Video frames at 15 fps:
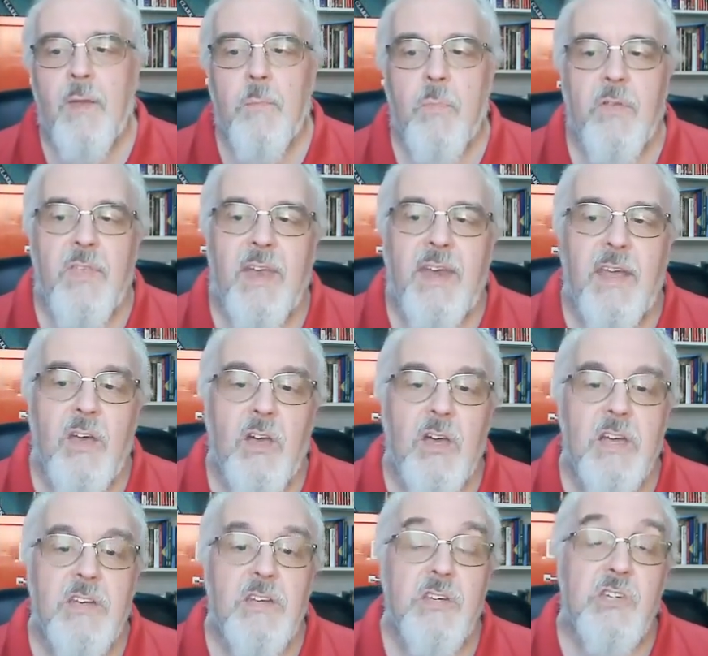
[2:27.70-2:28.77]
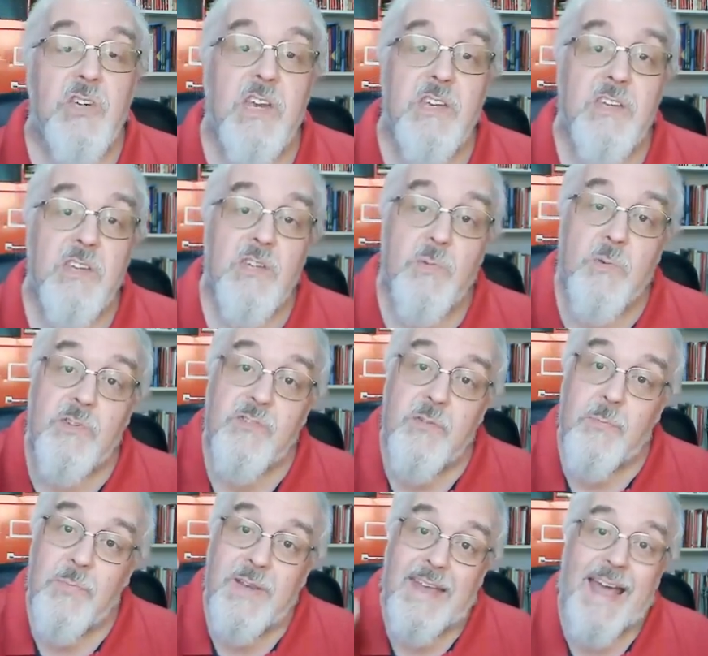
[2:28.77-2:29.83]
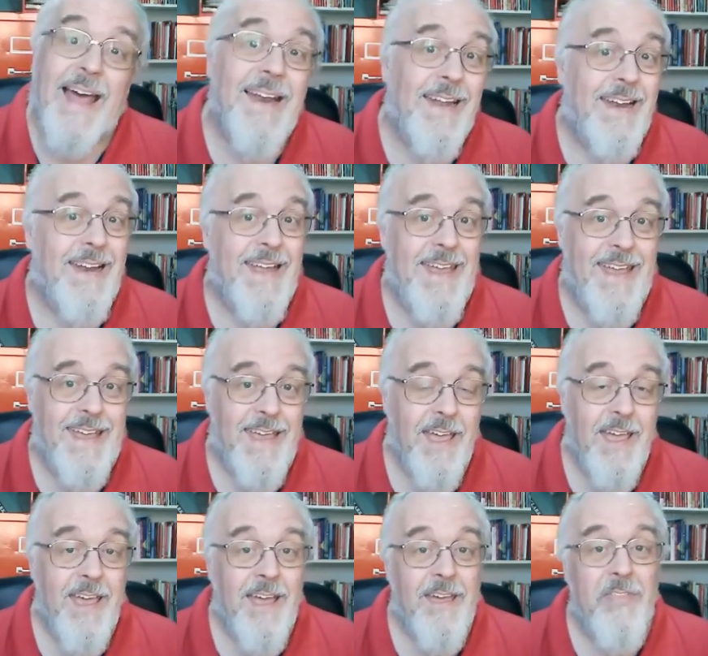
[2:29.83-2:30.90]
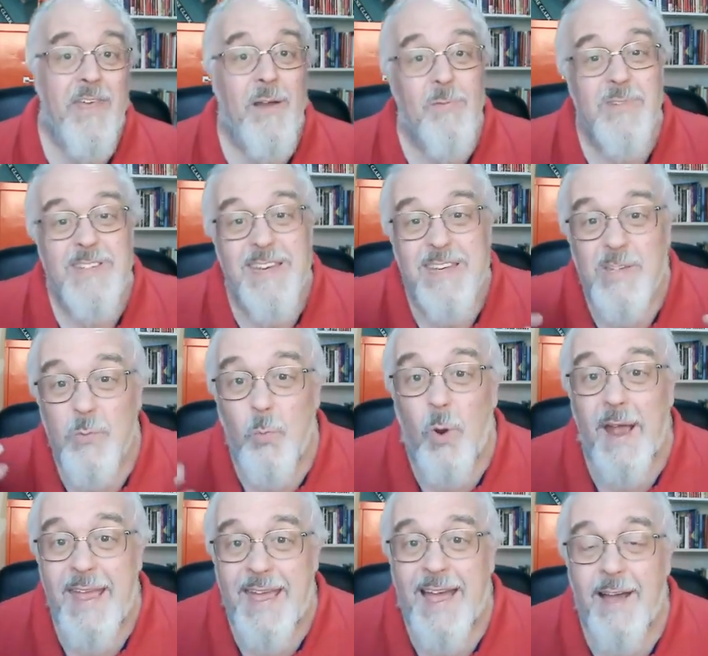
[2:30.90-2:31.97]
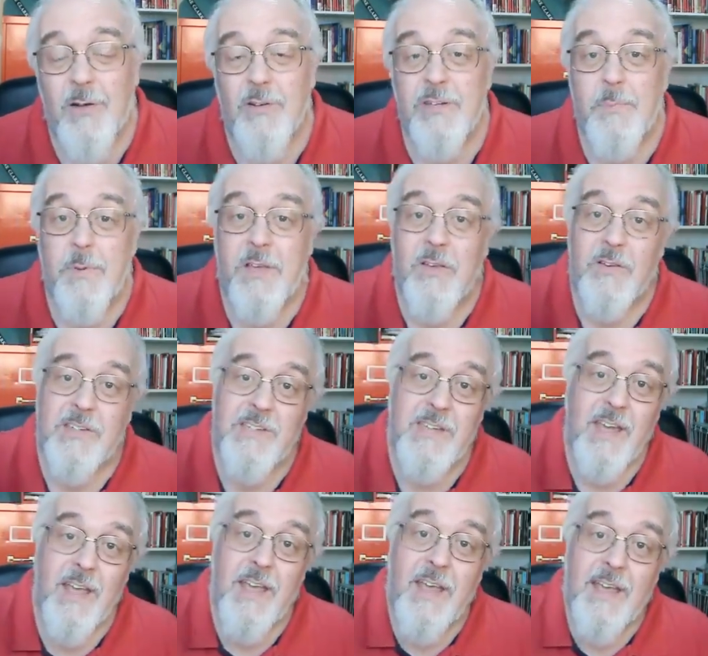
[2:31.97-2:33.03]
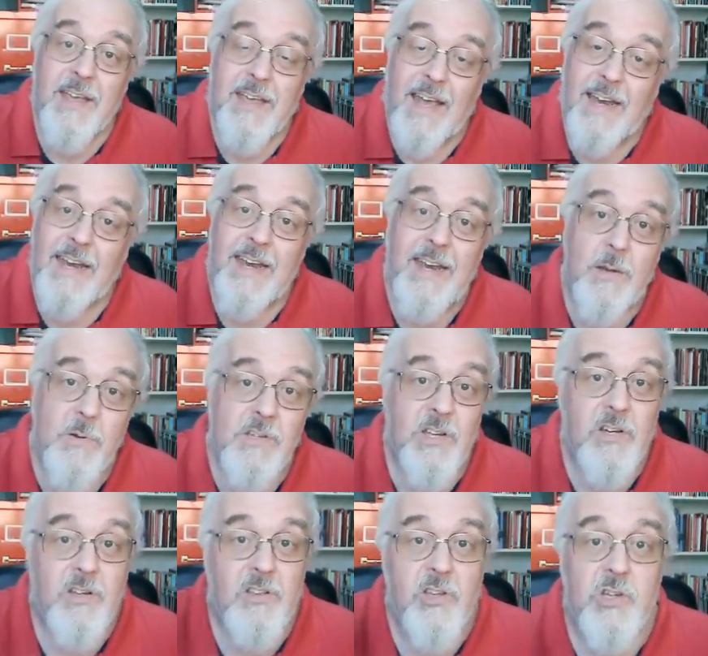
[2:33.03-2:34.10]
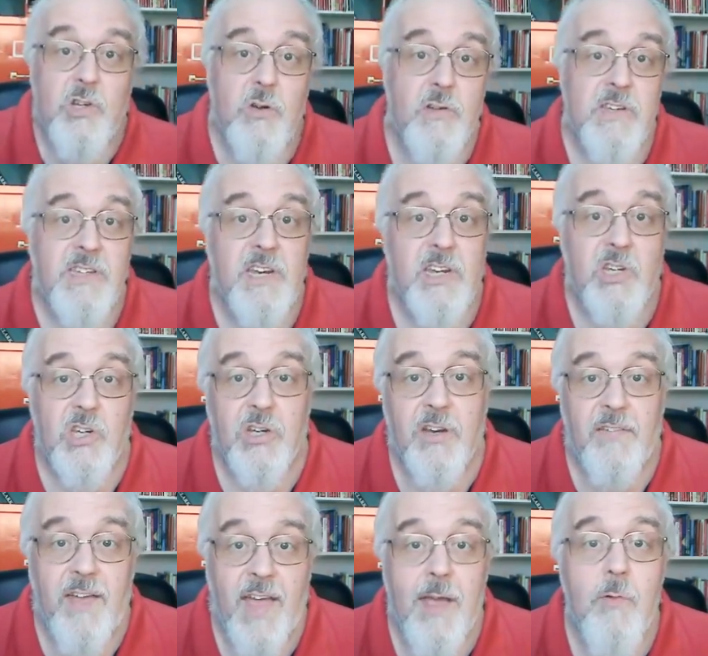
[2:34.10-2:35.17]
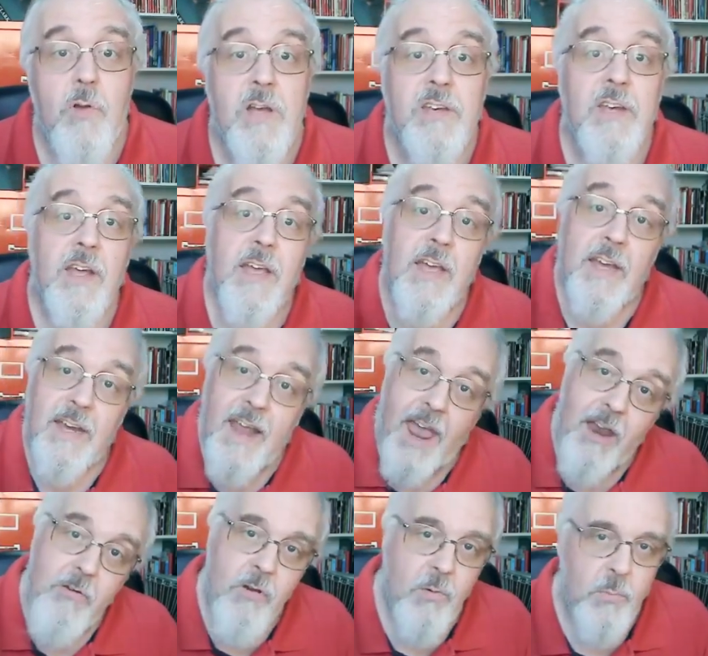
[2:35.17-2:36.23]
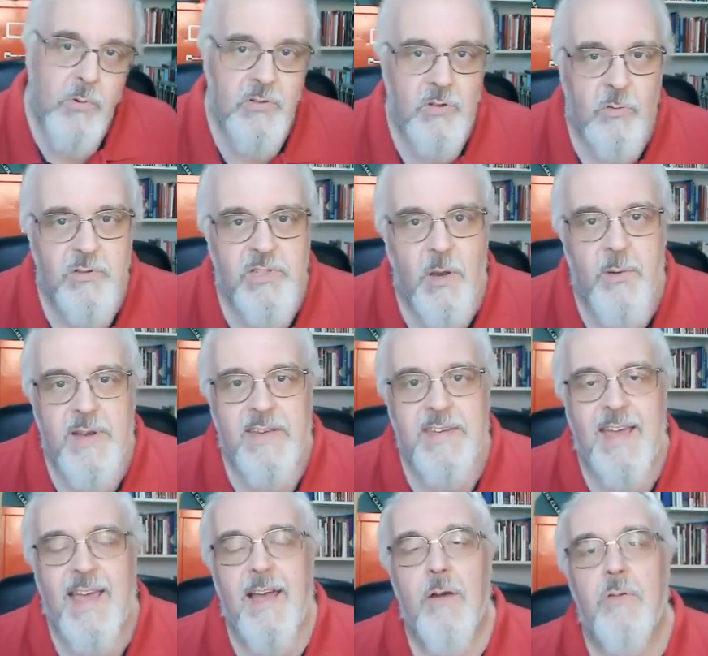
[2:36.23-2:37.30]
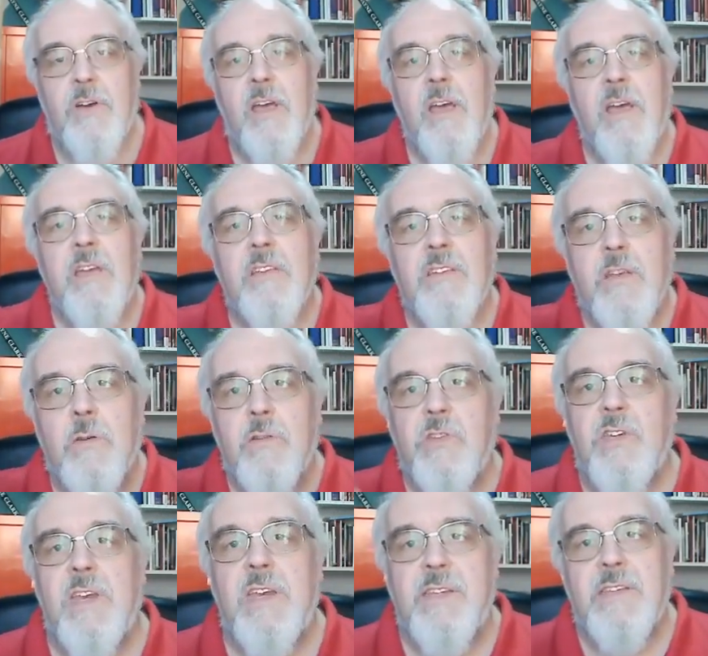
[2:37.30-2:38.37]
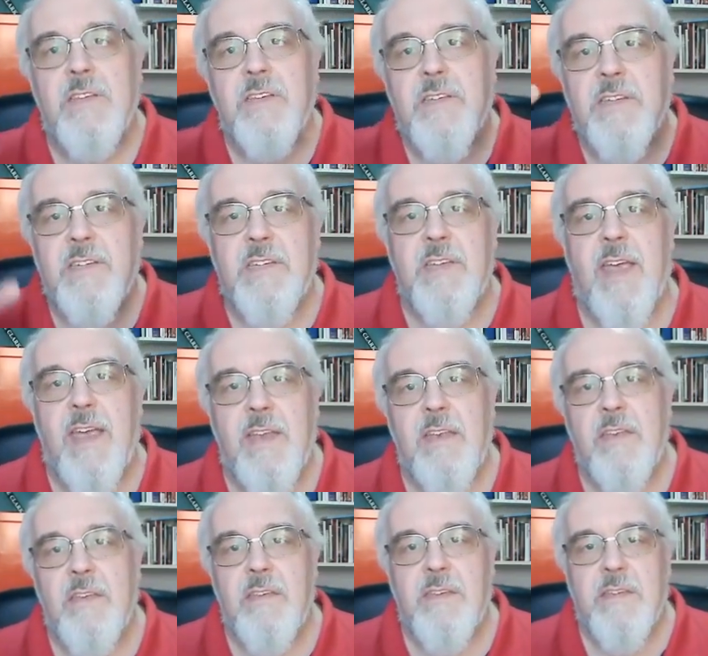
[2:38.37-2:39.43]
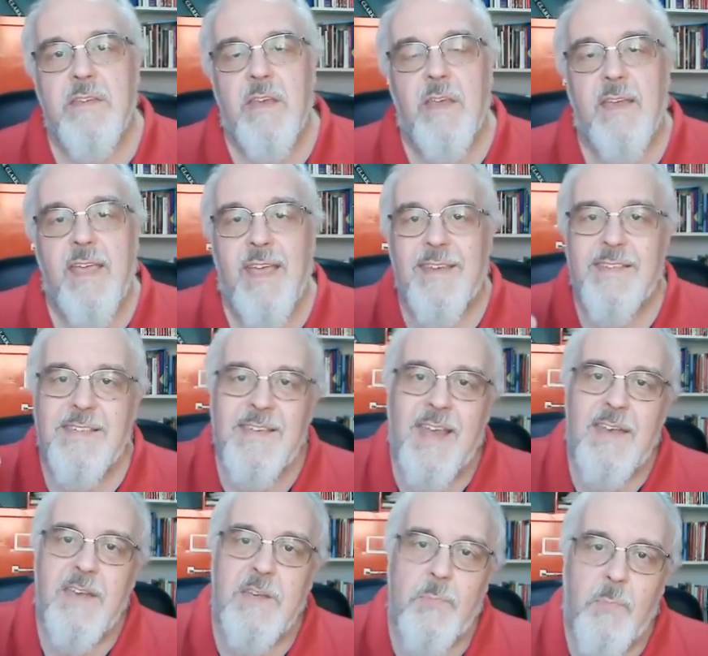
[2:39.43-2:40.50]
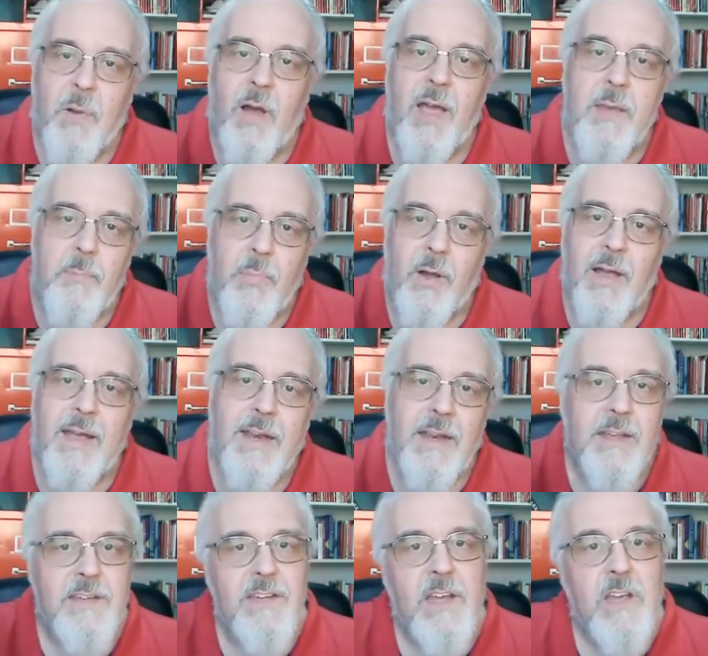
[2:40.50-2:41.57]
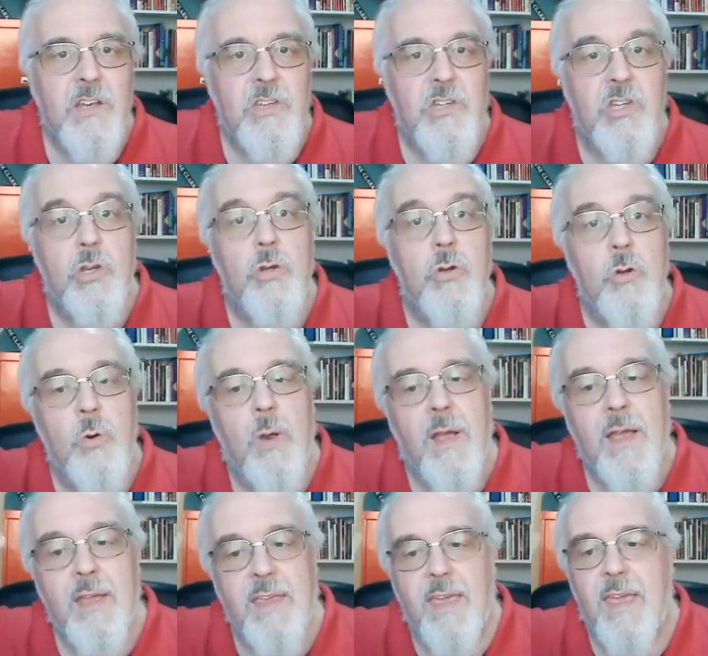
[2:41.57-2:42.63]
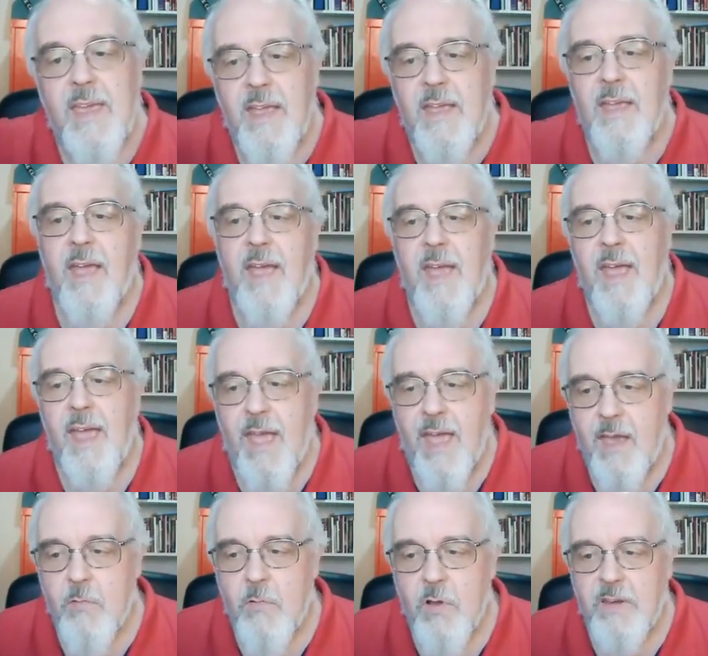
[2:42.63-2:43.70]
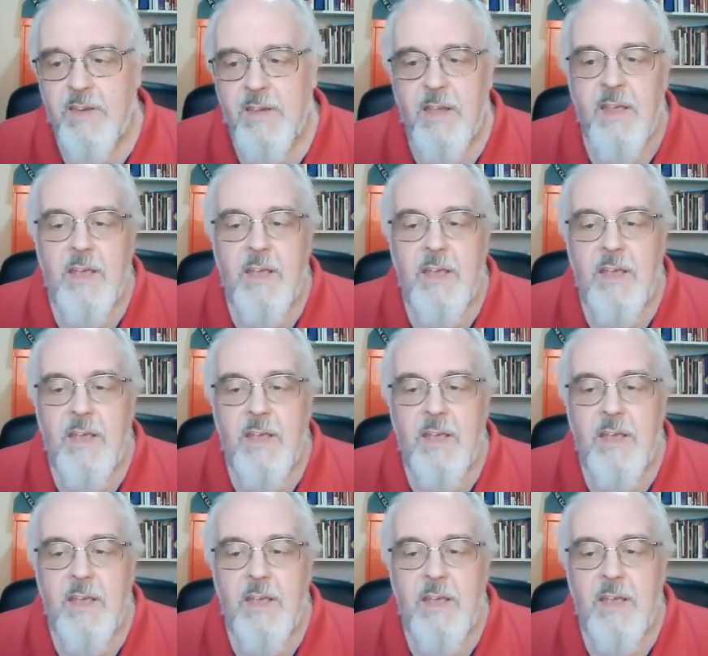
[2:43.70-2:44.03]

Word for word: But then he heard Jesus was from Galilee, and that was his way out because Galilee was under the jurisdiction of Herod, and Herod was also in town. So Jesus sends gets sent by Pilate to King Herod.